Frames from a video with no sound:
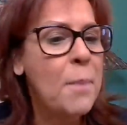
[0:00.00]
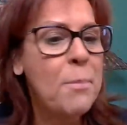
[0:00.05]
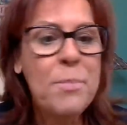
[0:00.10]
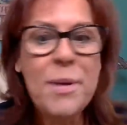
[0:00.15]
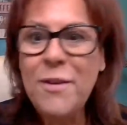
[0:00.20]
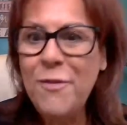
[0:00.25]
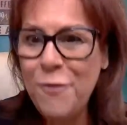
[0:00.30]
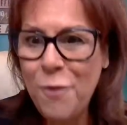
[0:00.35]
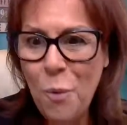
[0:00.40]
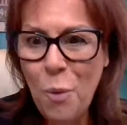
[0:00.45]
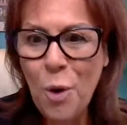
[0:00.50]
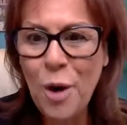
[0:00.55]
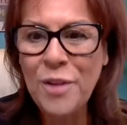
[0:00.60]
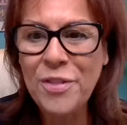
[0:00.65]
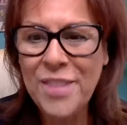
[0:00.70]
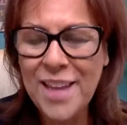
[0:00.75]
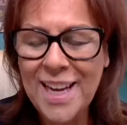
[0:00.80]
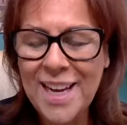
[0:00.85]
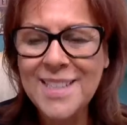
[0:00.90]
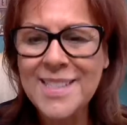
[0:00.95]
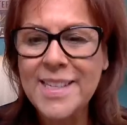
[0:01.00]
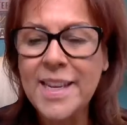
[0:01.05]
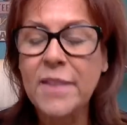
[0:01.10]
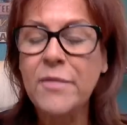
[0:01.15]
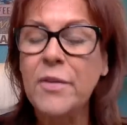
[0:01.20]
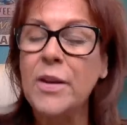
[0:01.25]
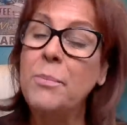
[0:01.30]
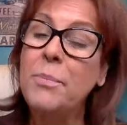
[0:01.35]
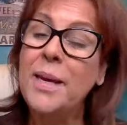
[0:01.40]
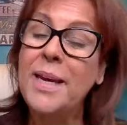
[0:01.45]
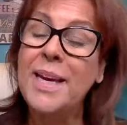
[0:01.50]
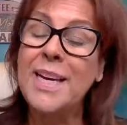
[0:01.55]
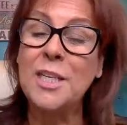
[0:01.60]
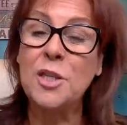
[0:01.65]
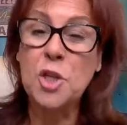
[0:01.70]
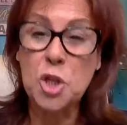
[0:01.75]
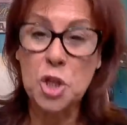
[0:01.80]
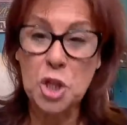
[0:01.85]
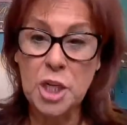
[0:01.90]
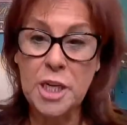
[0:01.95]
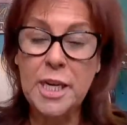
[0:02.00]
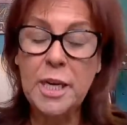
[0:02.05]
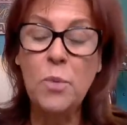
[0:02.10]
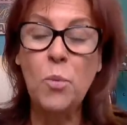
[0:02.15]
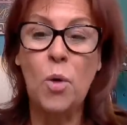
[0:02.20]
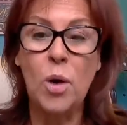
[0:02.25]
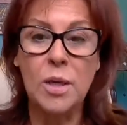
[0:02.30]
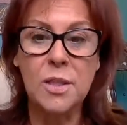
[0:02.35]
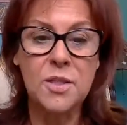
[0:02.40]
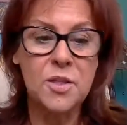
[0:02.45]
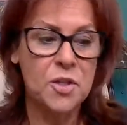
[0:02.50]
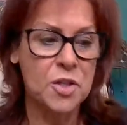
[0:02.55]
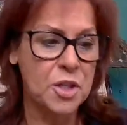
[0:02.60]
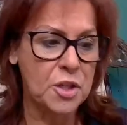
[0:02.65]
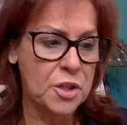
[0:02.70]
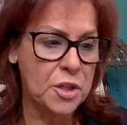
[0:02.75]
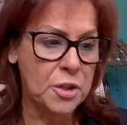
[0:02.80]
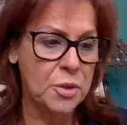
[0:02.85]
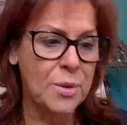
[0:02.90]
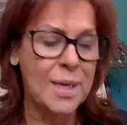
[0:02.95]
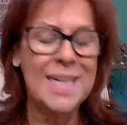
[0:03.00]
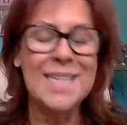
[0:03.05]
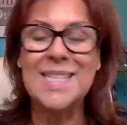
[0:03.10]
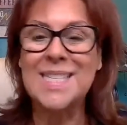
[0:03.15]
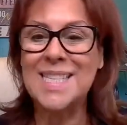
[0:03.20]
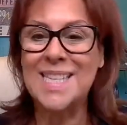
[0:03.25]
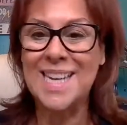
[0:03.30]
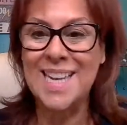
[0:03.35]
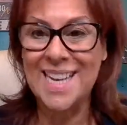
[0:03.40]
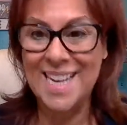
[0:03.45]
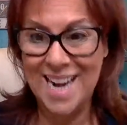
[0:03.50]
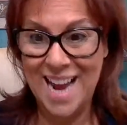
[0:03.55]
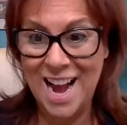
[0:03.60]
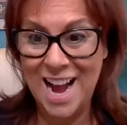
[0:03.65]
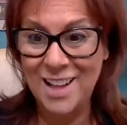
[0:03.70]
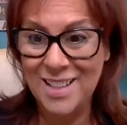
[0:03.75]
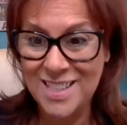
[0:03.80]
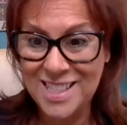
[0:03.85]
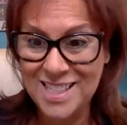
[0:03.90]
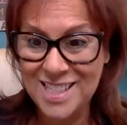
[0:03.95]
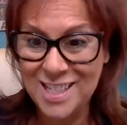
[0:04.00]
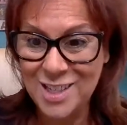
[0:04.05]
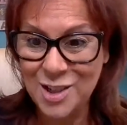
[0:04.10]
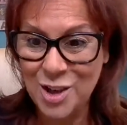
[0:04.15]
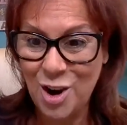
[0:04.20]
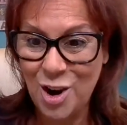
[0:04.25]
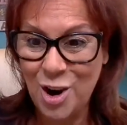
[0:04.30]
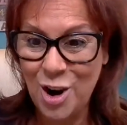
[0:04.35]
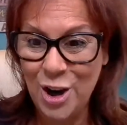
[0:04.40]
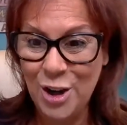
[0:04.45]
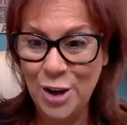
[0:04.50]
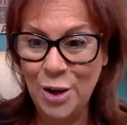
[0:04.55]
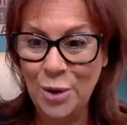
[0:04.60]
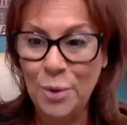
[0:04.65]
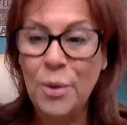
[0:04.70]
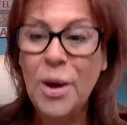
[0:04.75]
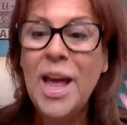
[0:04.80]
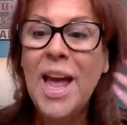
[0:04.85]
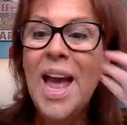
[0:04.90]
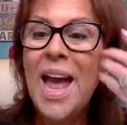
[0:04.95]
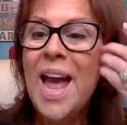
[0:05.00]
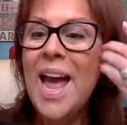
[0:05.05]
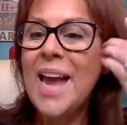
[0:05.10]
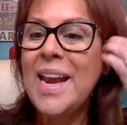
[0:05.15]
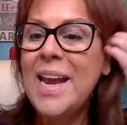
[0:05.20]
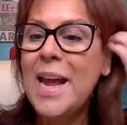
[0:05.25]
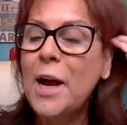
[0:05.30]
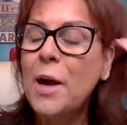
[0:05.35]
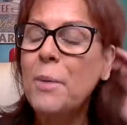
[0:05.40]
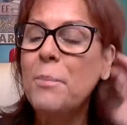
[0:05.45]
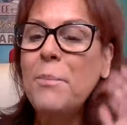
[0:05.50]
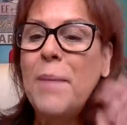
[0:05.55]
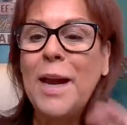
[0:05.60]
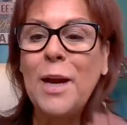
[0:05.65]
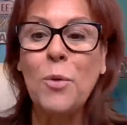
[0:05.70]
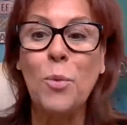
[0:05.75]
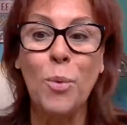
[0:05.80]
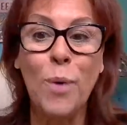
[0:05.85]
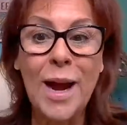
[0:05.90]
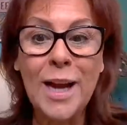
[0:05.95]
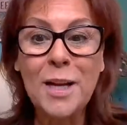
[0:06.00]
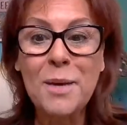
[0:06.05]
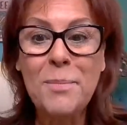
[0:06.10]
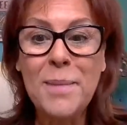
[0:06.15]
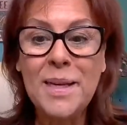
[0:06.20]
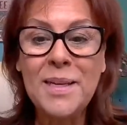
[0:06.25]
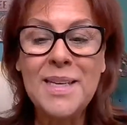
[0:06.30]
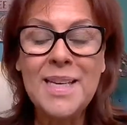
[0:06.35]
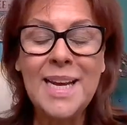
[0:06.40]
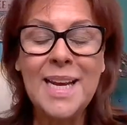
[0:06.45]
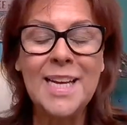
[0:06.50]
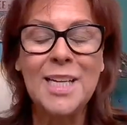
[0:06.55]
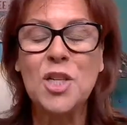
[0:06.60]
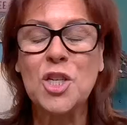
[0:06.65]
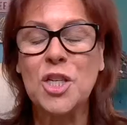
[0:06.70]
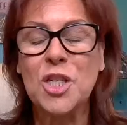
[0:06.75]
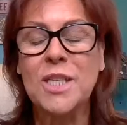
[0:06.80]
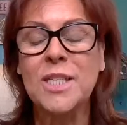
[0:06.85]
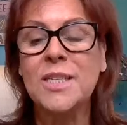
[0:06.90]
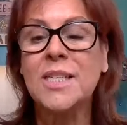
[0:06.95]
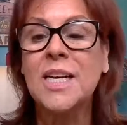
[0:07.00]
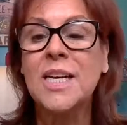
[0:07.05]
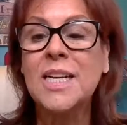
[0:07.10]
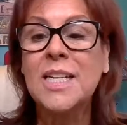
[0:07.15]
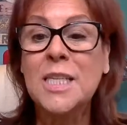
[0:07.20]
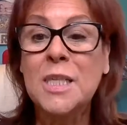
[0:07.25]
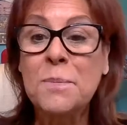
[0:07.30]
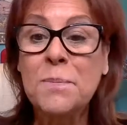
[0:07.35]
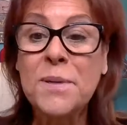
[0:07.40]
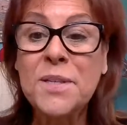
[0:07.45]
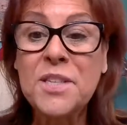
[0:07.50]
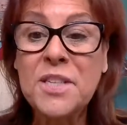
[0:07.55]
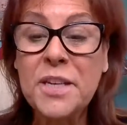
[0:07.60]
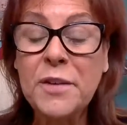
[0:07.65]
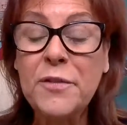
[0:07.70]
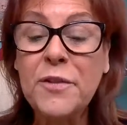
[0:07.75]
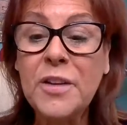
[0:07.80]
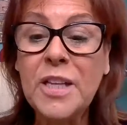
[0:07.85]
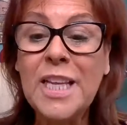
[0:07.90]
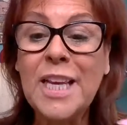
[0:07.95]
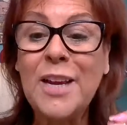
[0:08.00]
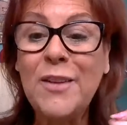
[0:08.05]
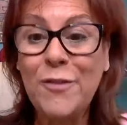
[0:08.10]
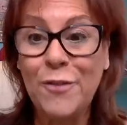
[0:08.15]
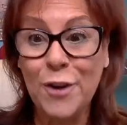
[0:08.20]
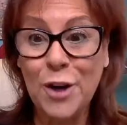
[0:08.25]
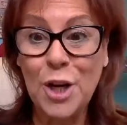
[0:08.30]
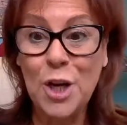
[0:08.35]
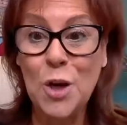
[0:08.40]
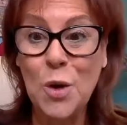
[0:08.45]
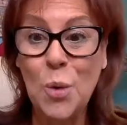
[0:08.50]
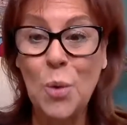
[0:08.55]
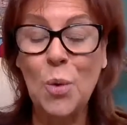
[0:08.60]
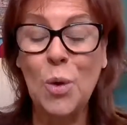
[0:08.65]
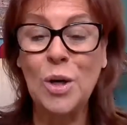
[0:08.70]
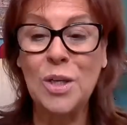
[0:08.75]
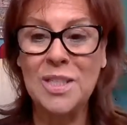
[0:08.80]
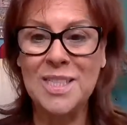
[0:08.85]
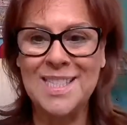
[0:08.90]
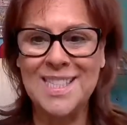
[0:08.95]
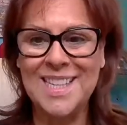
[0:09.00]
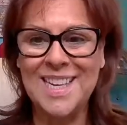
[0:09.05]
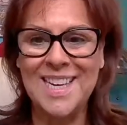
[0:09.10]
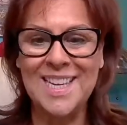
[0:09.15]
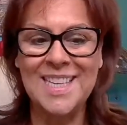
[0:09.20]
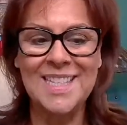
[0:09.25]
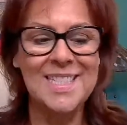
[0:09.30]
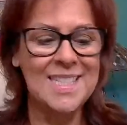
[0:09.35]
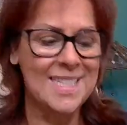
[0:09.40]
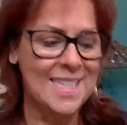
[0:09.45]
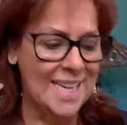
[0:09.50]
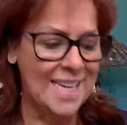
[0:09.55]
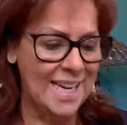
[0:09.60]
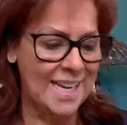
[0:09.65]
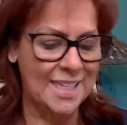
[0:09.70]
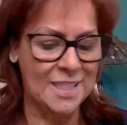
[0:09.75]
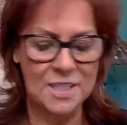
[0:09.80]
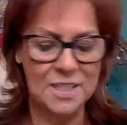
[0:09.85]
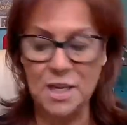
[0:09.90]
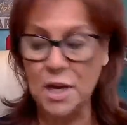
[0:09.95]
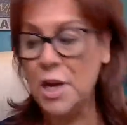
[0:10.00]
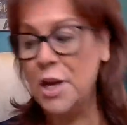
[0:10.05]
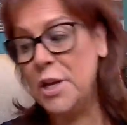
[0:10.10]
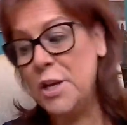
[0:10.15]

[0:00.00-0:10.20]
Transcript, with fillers: before Thanksgiving because she wants to do a skin analysis on you and help make recommendations specifically for your skin's needs.